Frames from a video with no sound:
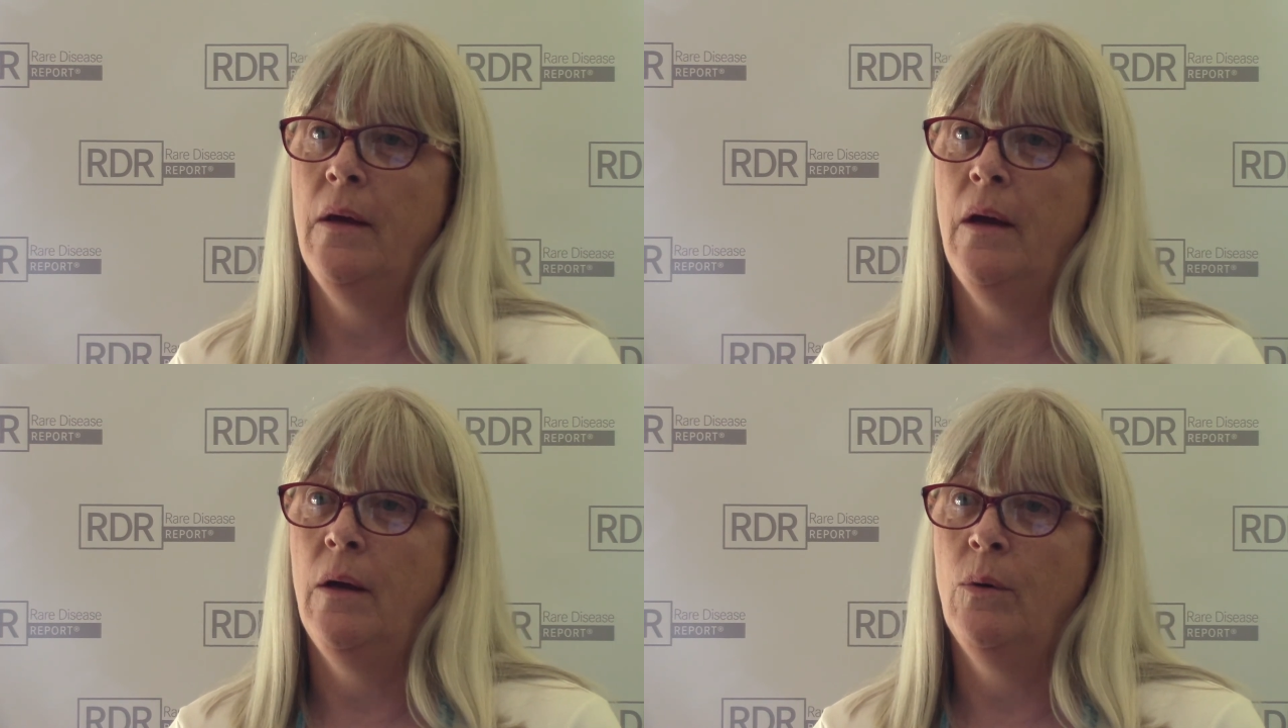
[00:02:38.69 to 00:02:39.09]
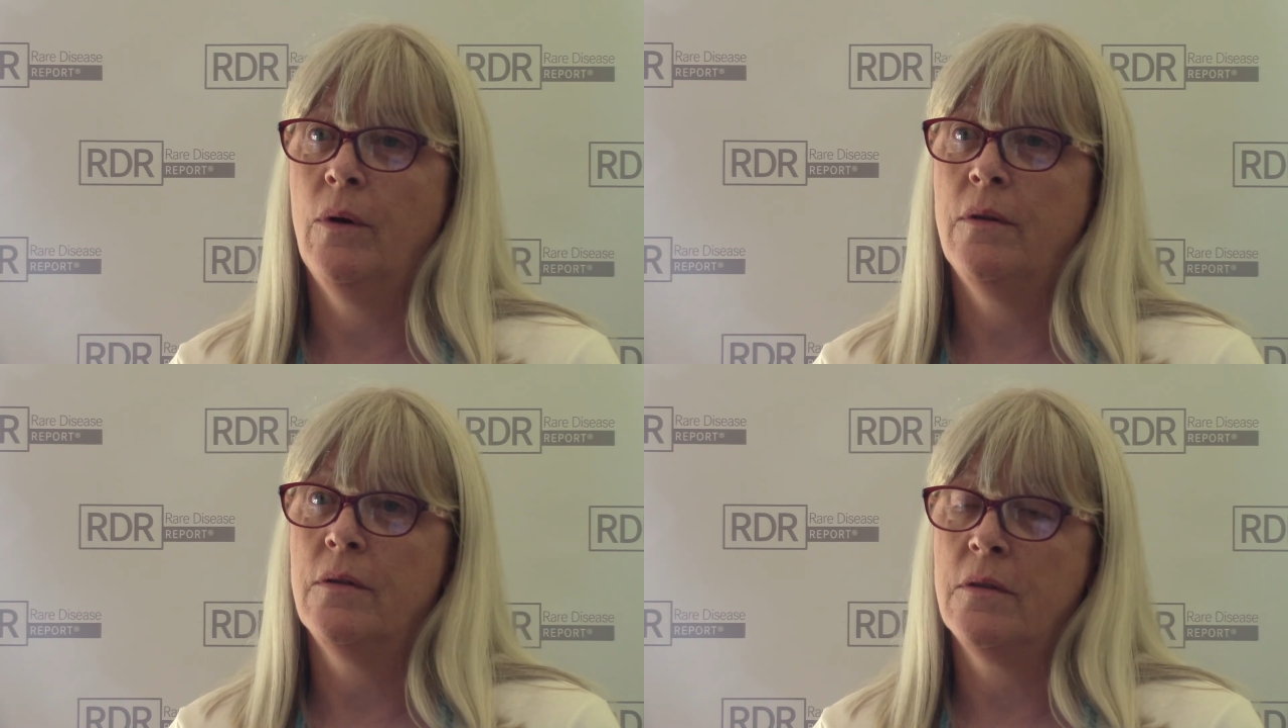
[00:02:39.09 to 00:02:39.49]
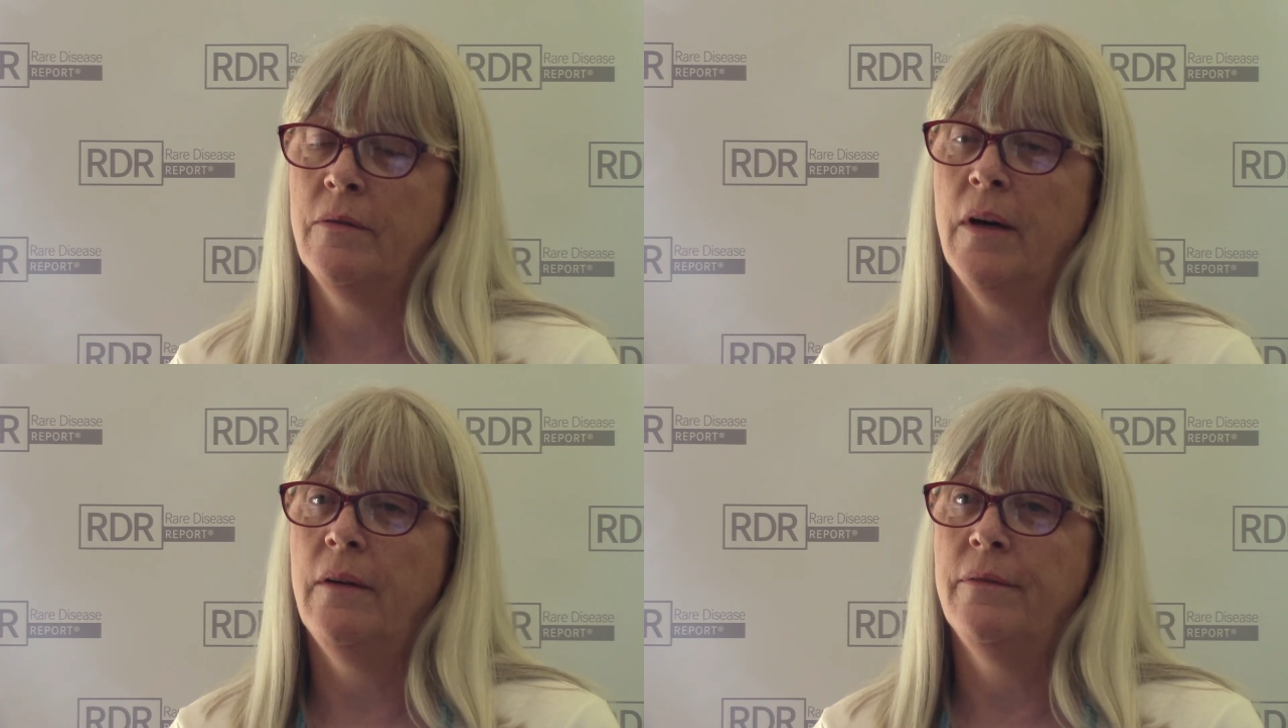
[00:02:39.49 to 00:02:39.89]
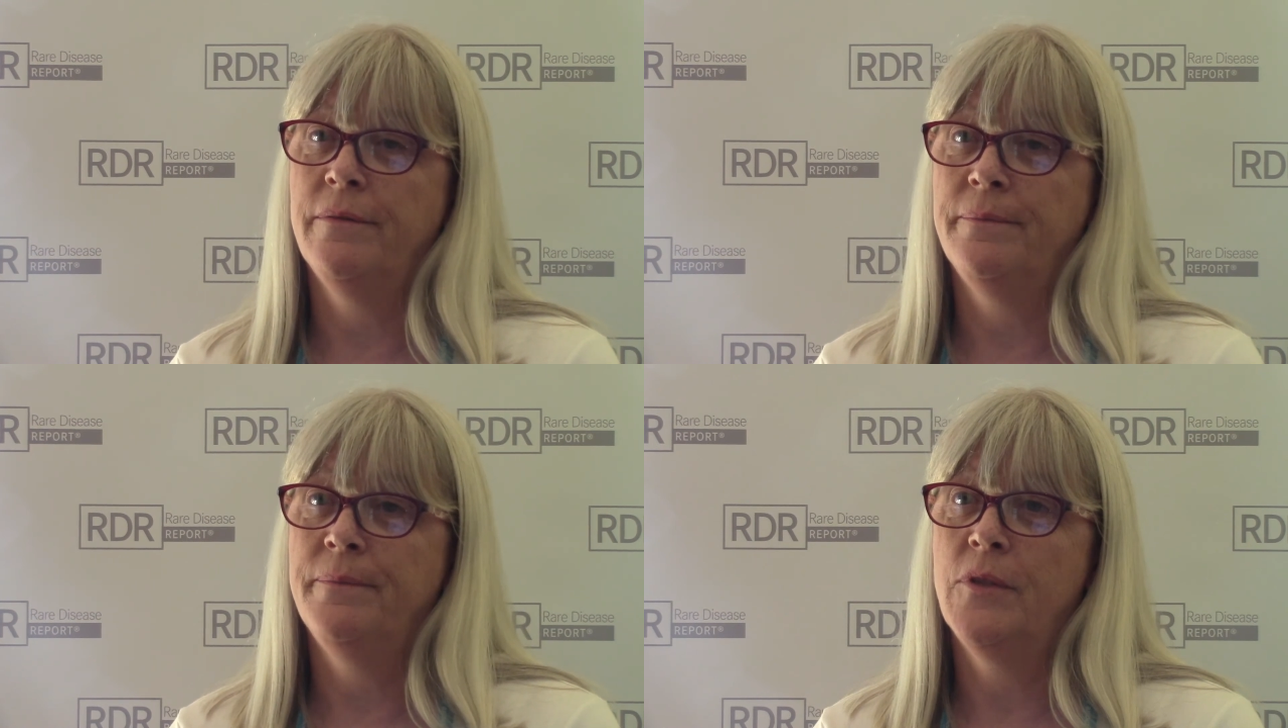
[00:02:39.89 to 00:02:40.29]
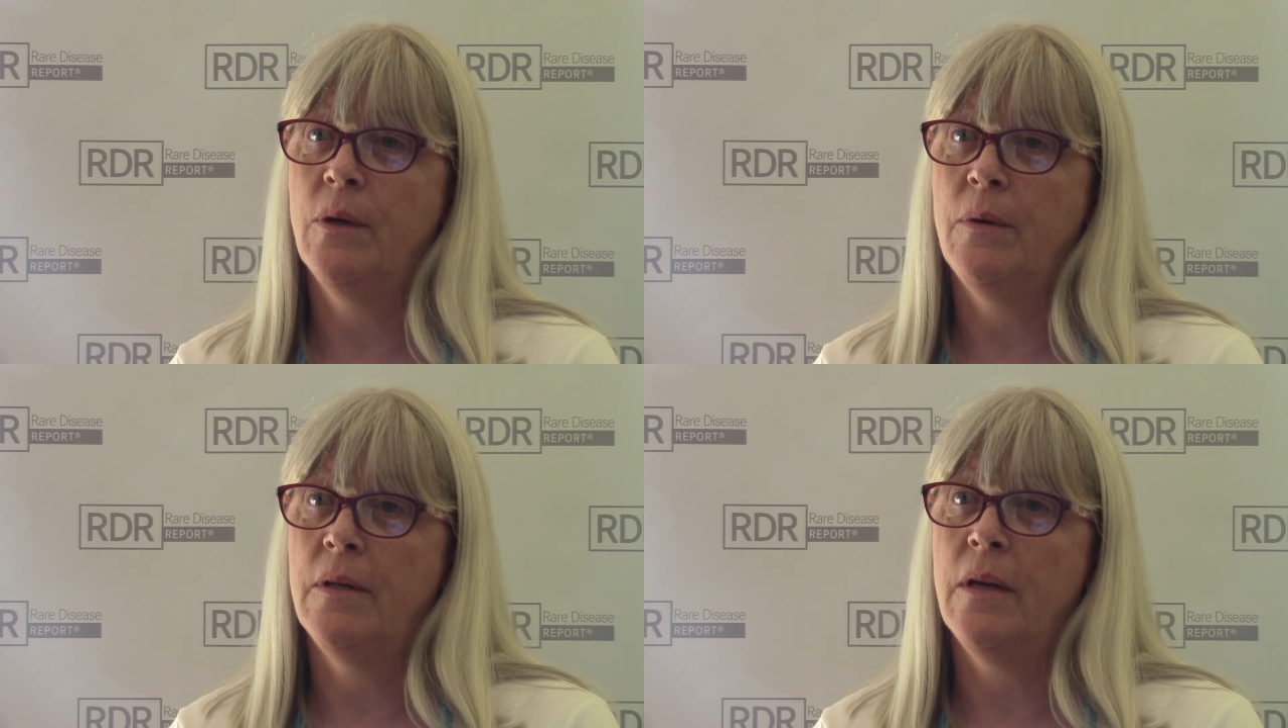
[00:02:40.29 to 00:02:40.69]
in order to survive.
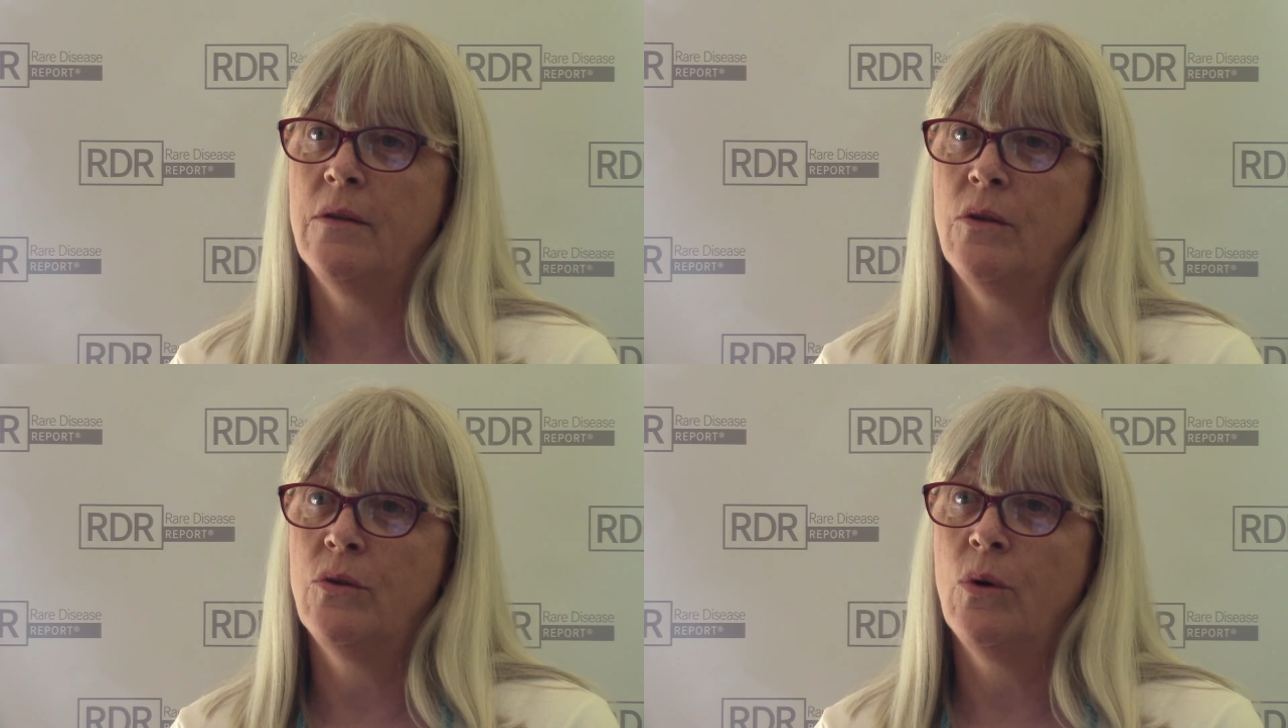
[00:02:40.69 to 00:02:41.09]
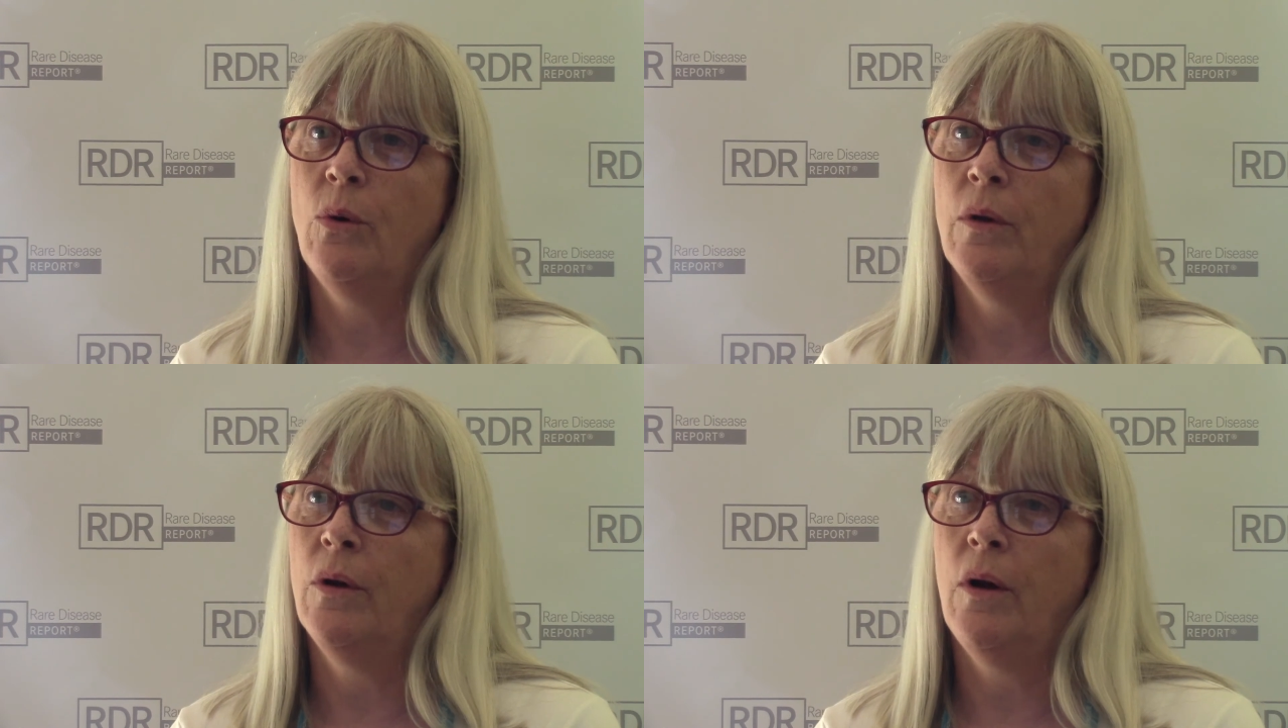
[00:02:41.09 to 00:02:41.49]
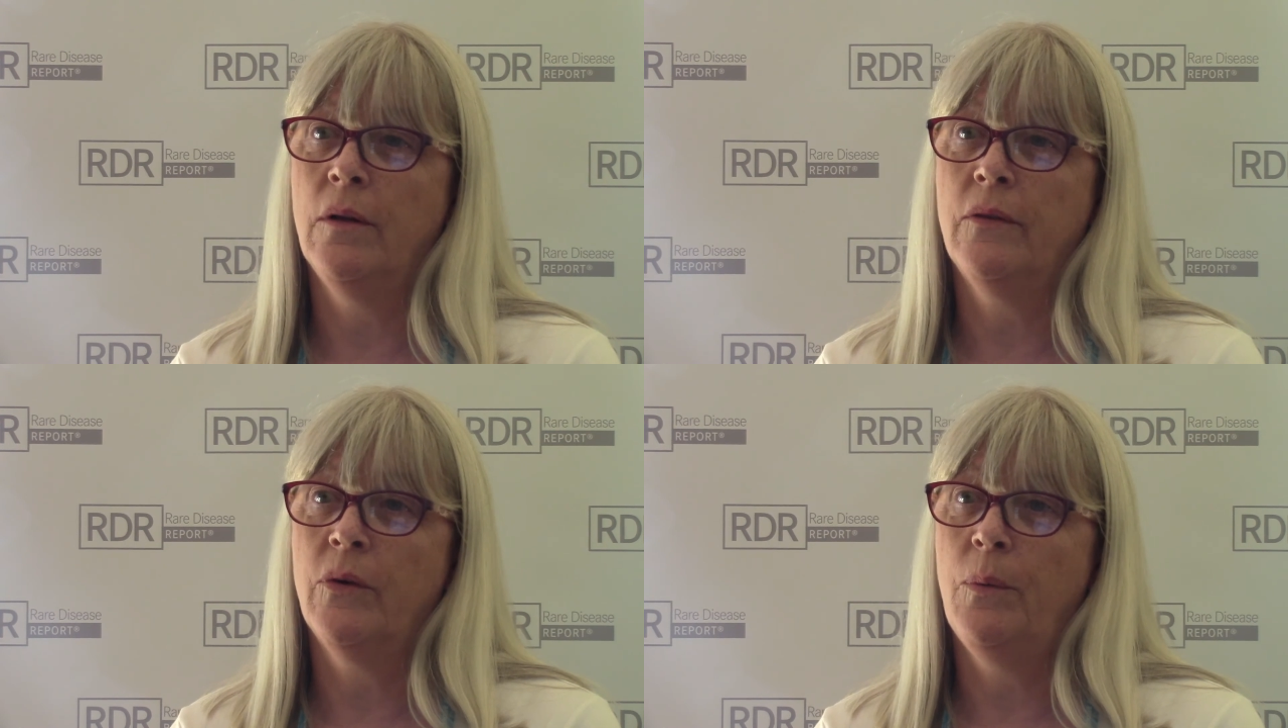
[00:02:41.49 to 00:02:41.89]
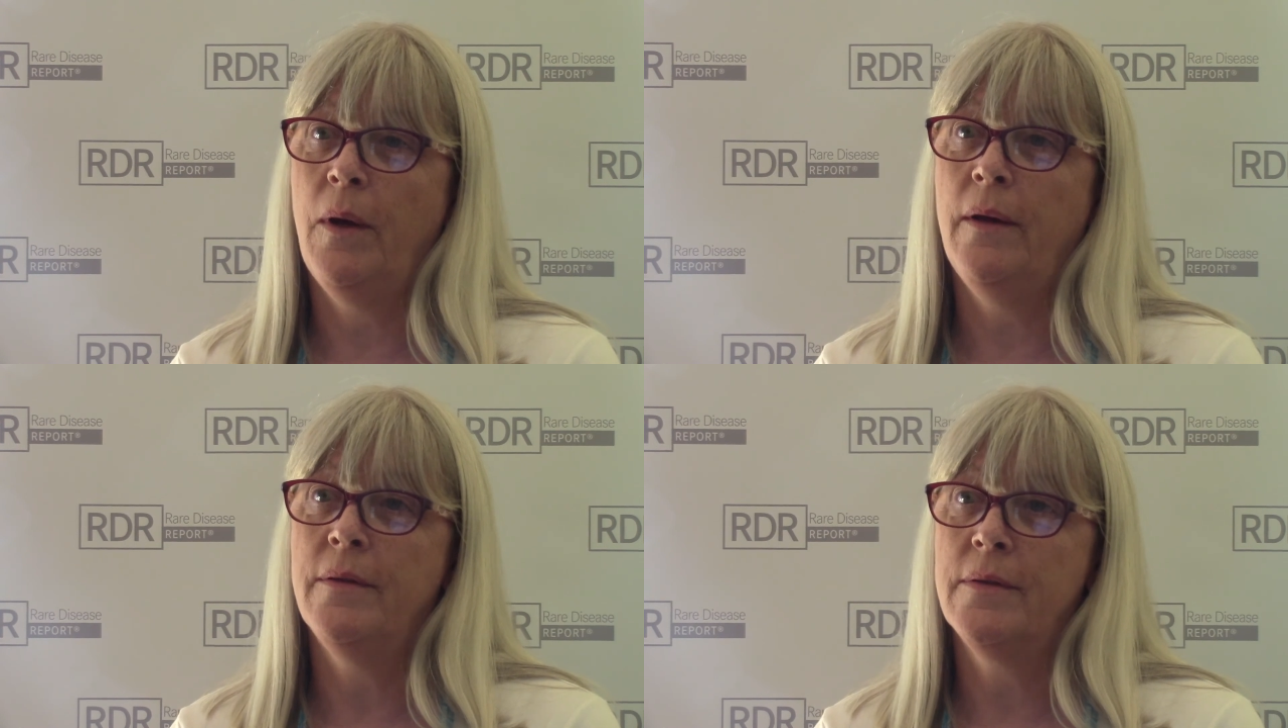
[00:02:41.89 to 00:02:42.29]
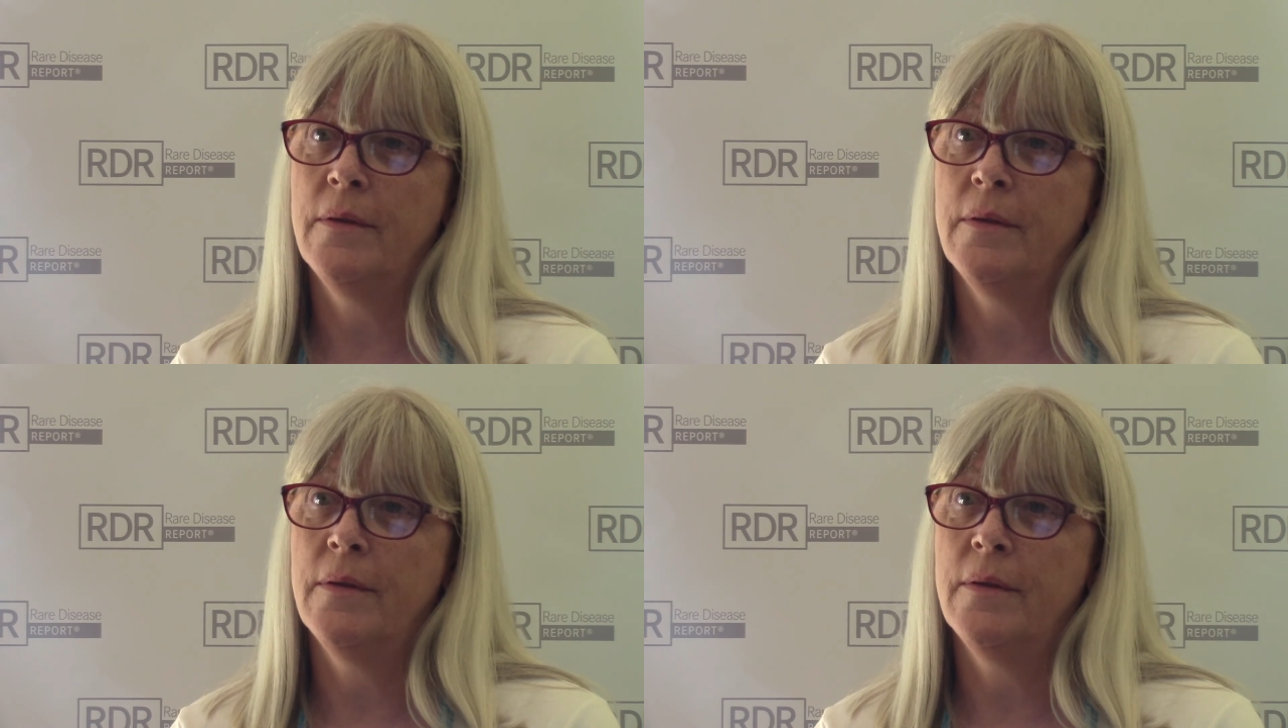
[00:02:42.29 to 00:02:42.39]
So it takes its toll in all different ways.